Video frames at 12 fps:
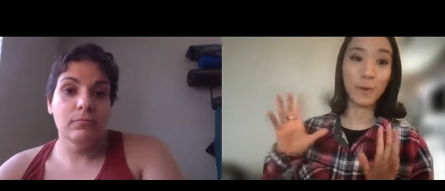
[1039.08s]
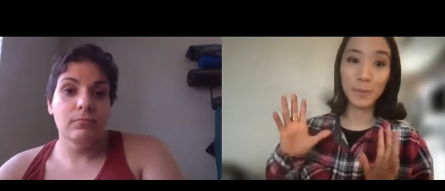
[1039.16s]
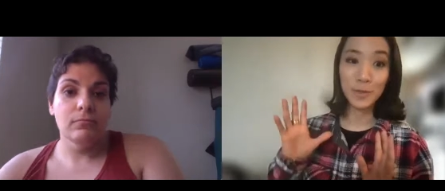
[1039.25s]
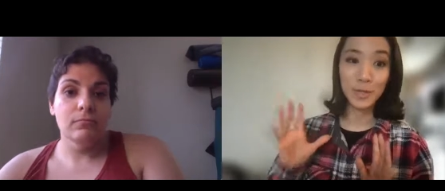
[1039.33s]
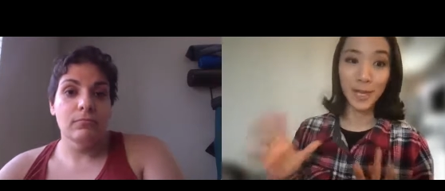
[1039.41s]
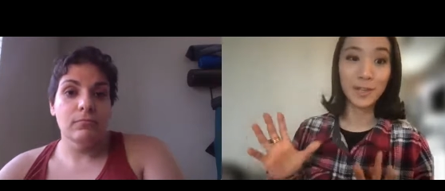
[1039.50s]

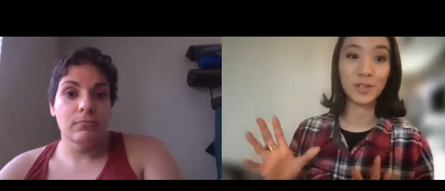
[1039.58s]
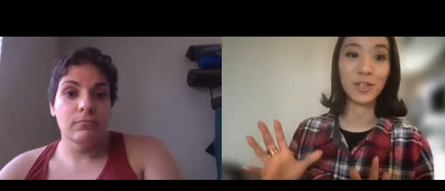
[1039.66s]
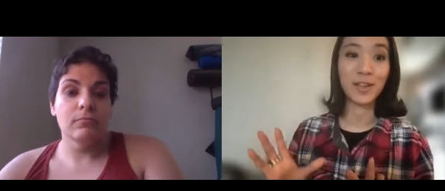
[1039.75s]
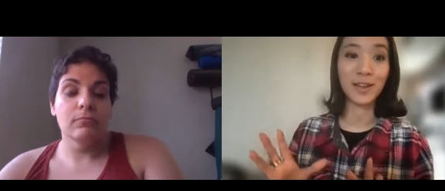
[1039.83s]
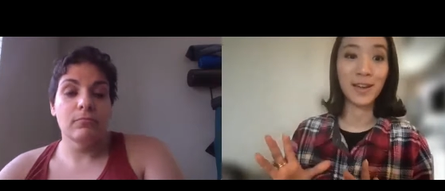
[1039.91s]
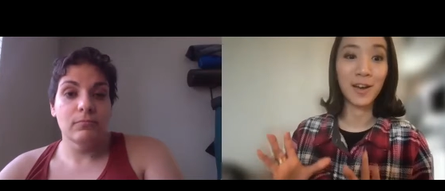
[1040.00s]

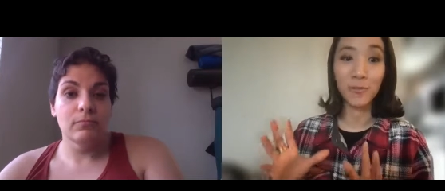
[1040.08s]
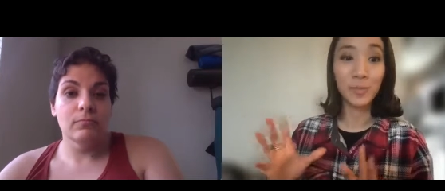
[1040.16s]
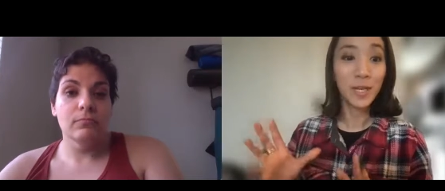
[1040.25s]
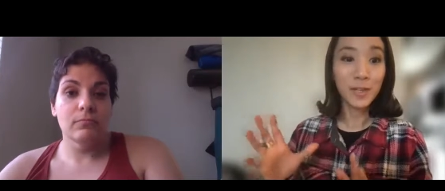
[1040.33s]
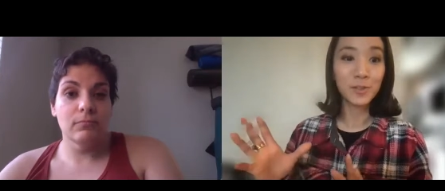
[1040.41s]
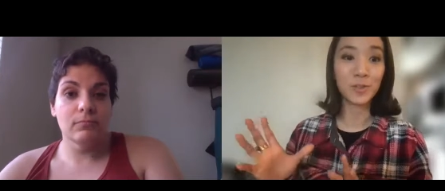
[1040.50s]
Speaker 1: reputation of
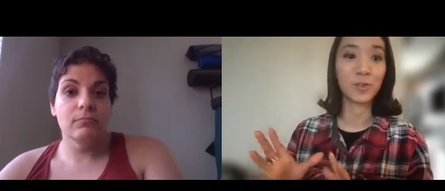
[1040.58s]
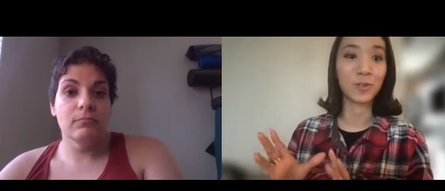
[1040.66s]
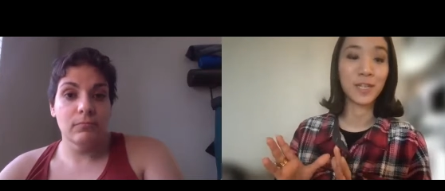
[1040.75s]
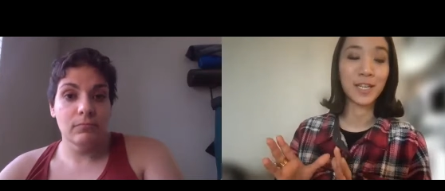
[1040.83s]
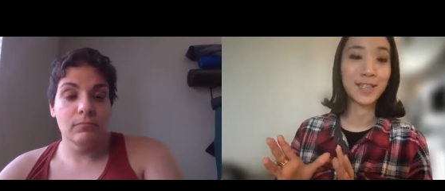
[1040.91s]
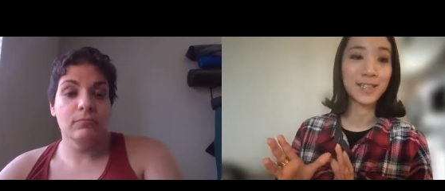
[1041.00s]
being a mm-hmm.
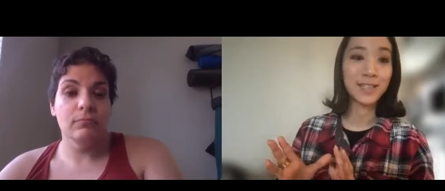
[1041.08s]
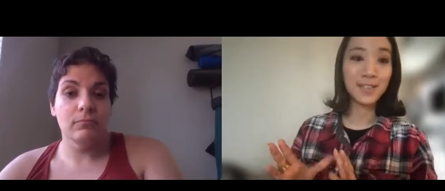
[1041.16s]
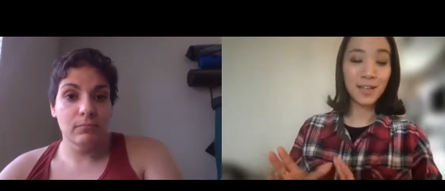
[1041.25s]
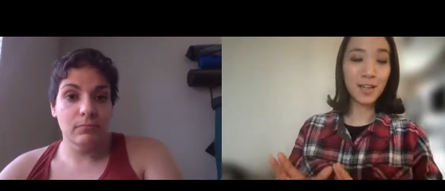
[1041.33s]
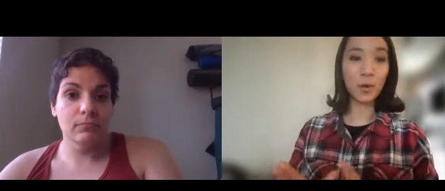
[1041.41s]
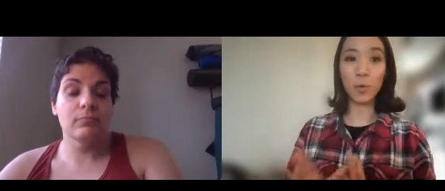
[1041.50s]

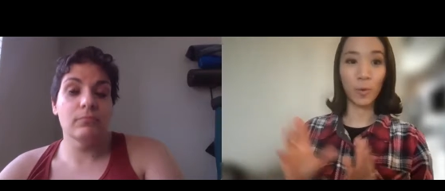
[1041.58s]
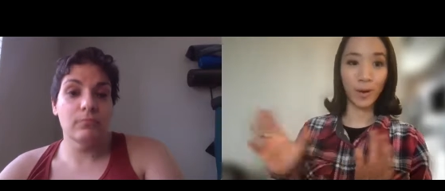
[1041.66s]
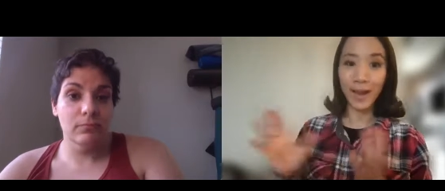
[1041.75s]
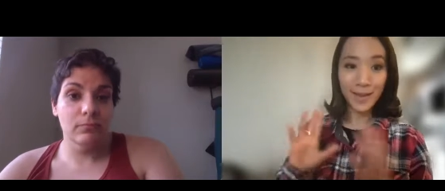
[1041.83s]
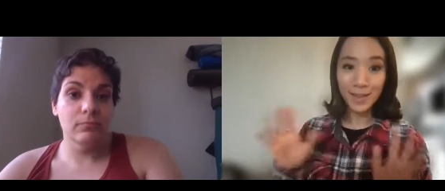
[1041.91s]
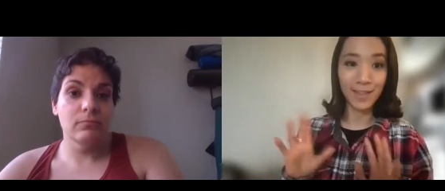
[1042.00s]
journalist mm-hmm.
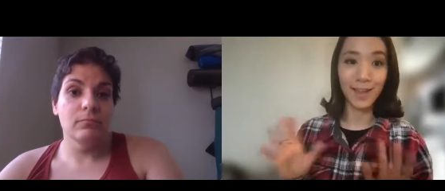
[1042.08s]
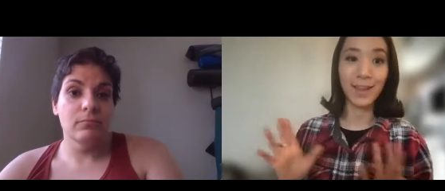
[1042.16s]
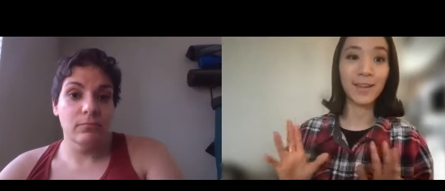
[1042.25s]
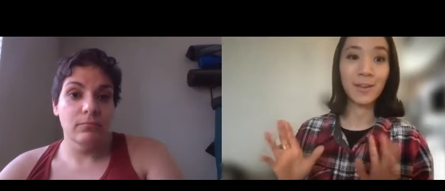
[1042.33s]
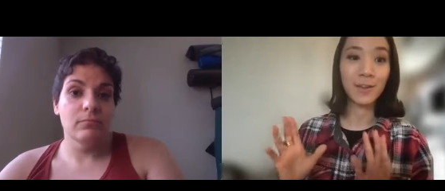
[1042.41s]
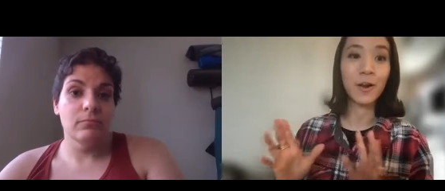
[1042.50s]
or
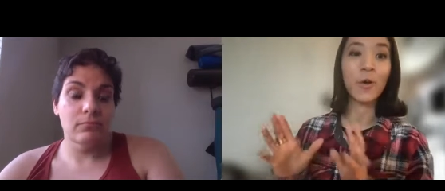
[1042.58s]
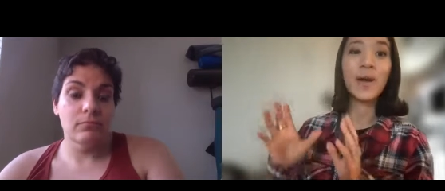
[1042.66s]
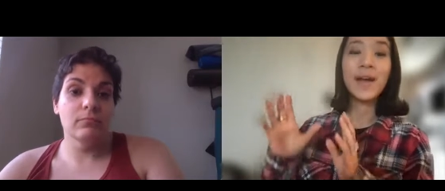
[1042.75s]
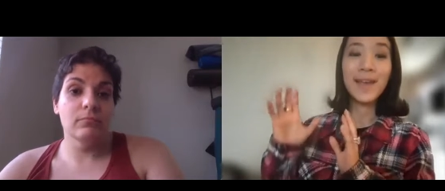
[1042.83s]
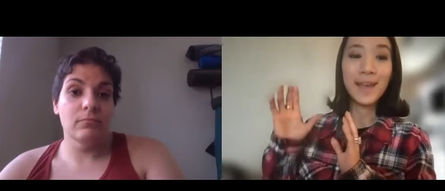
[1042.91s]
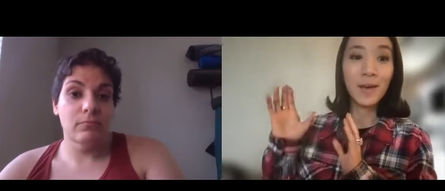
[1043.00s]
anything, you know,
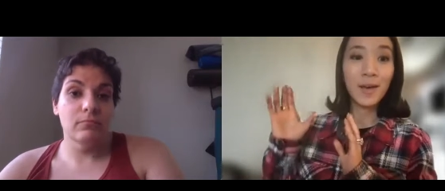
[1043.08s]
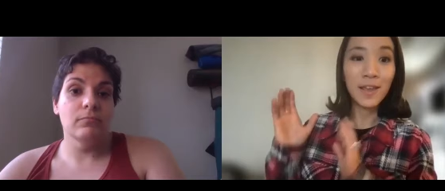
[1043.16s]
mm-hmm.